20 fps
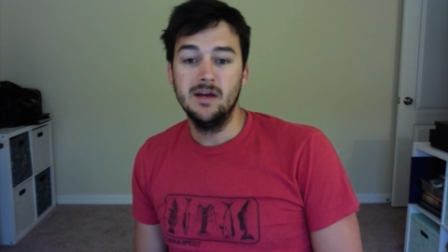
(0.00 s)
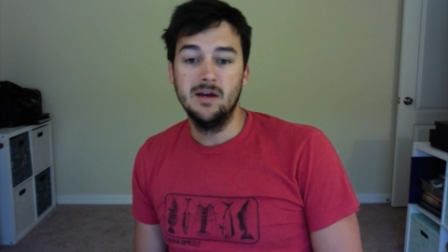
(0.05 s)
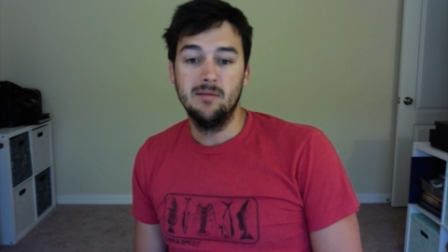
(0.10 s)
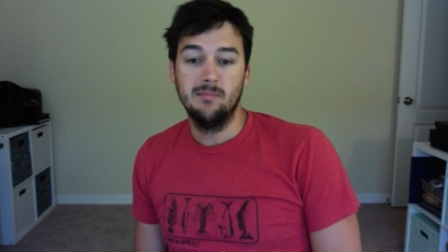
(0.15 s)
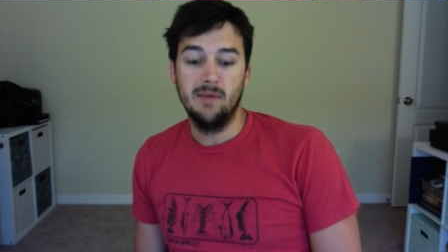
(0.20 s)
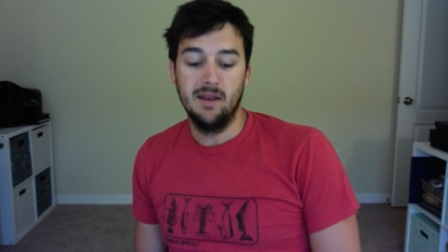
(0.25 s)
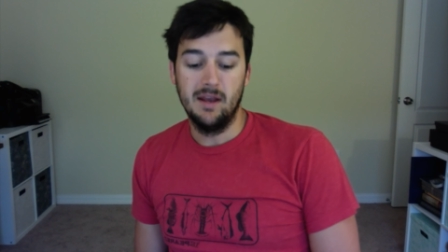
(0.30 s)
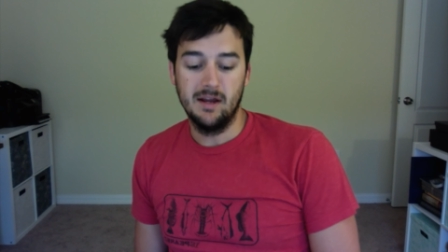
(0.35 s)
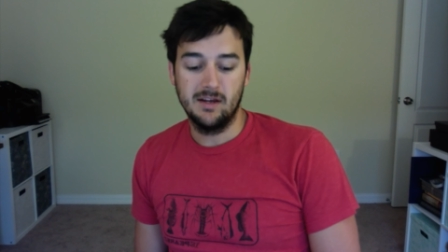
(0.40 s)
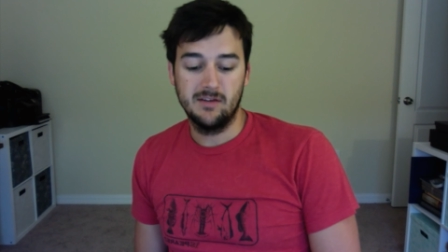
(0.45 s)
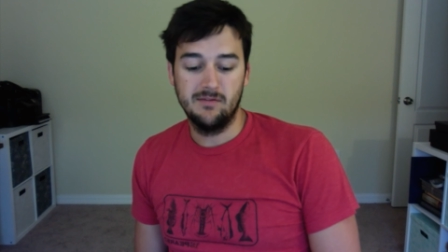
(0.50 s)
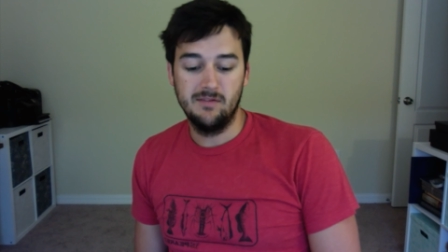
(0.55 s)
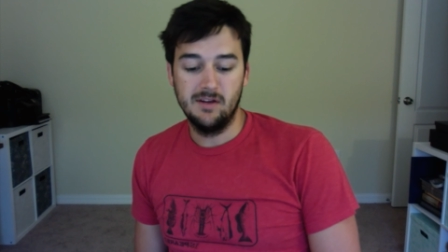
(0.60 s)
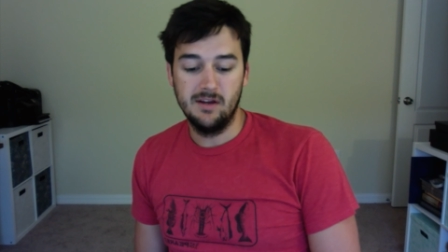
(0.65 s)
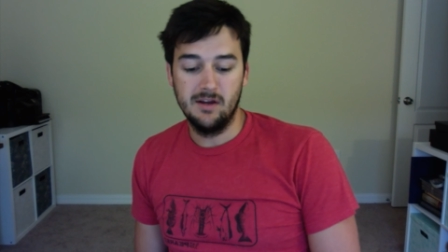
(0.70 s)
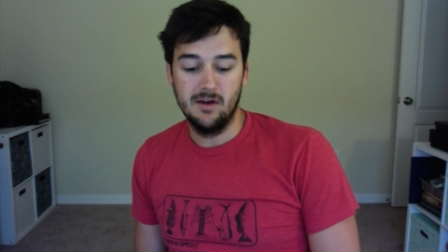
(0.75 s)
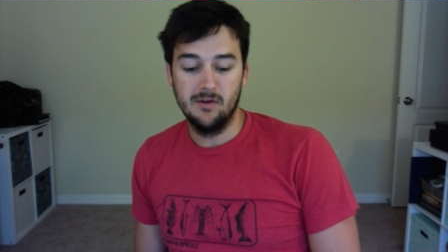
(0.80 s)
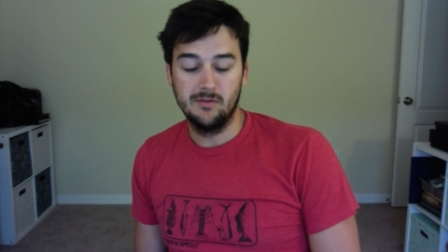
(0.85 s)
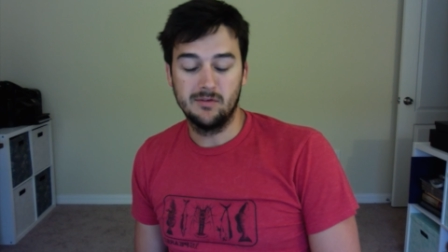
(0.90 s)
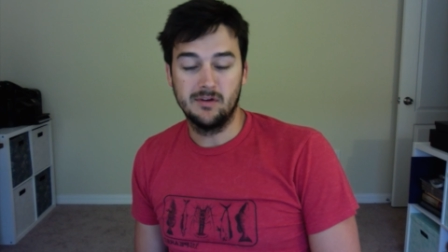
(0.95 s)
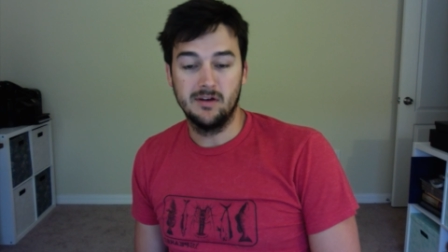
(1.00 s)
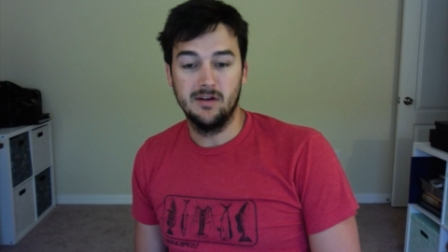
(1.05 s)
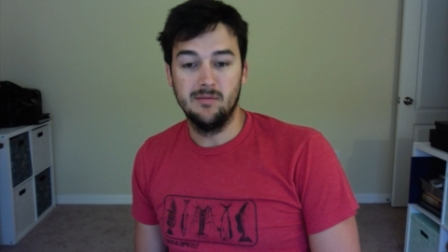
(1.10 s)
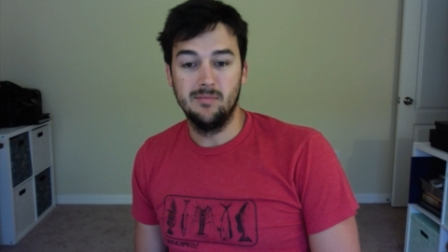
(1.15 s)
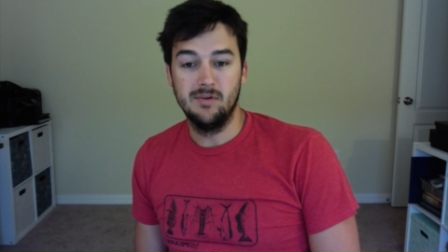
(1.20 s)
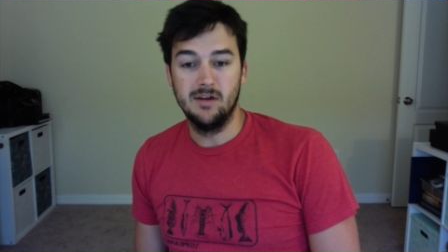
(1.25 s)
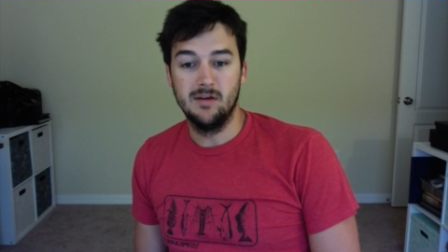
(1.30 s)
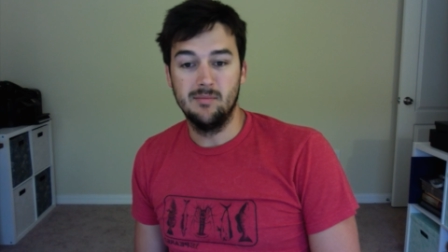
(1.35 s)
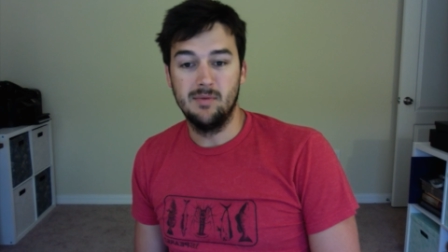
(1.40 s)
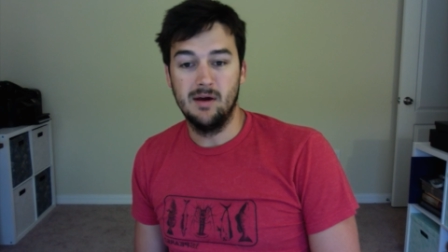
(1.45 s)
My next video is going to
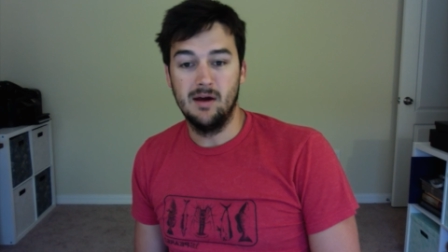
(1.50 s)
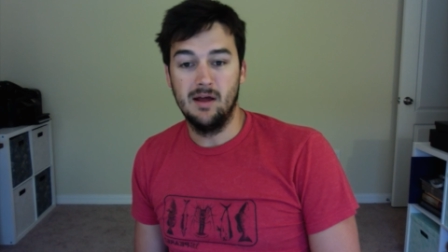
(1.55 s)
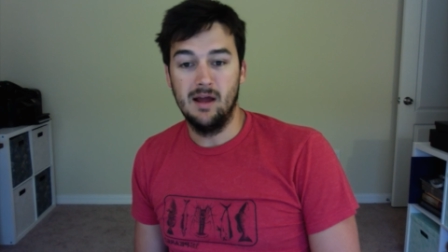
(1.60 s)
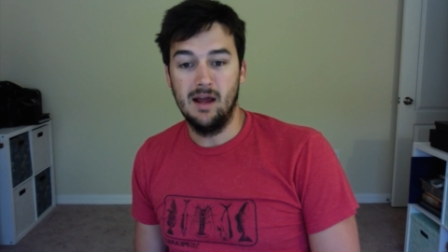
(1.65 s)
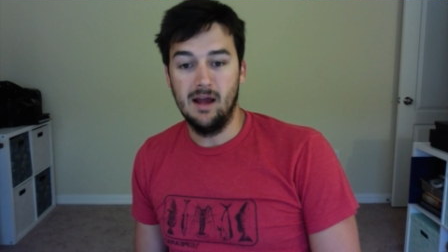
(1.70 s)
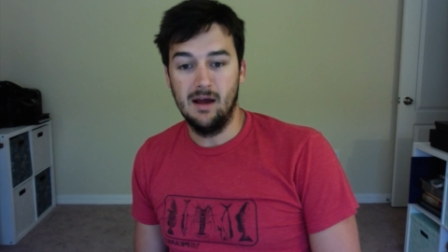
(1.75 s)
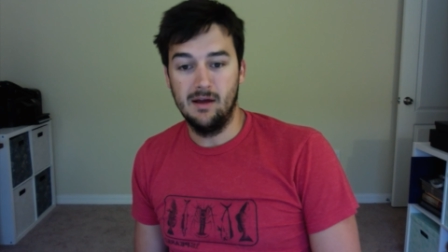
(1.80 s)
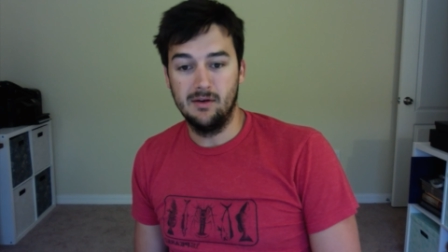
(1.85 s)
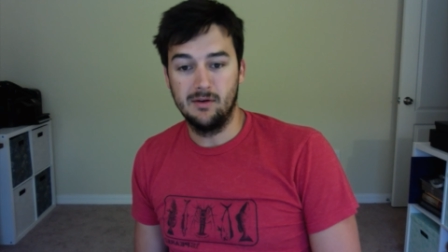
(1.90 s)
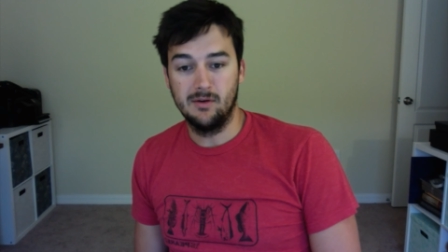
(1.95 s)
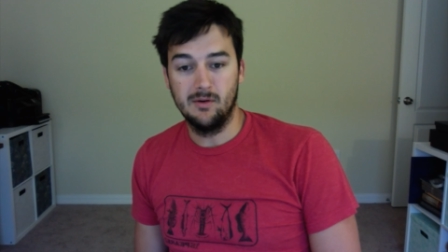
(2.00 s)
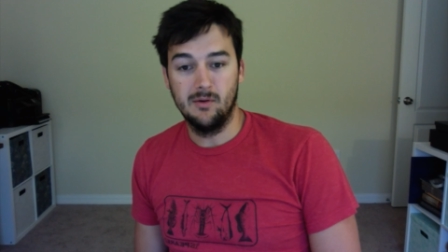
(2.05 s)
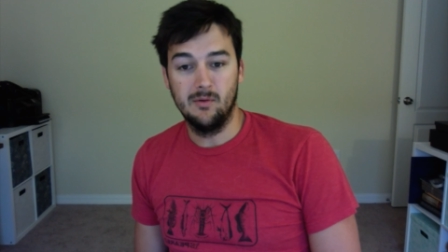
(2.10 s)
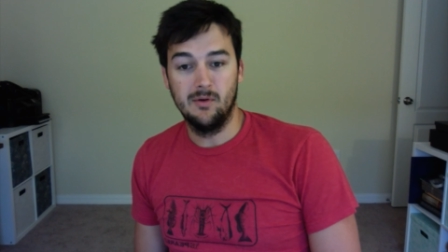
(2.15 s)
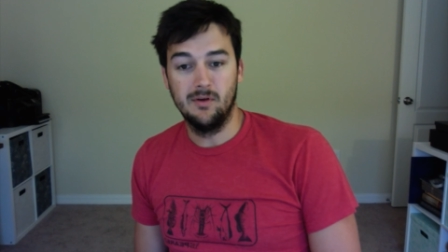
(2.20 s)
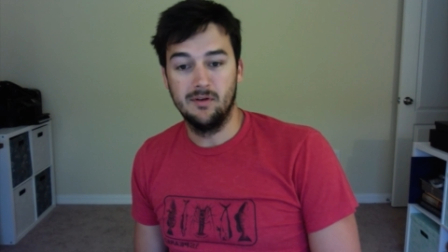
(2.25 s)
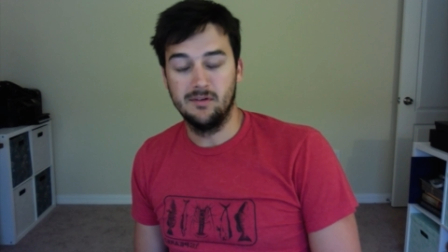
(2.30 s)
be about how to go on